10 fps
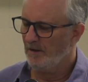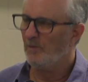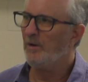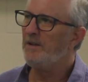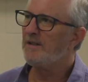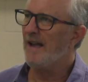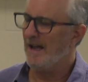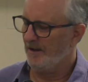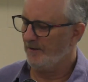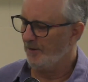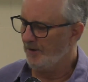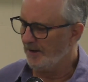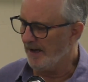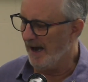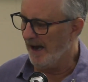we stagger through the
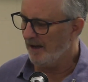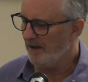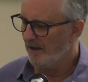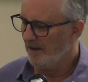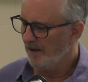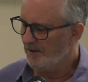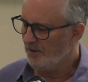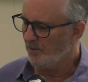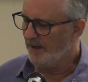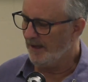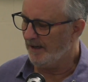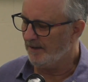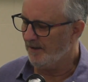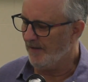dark until we get to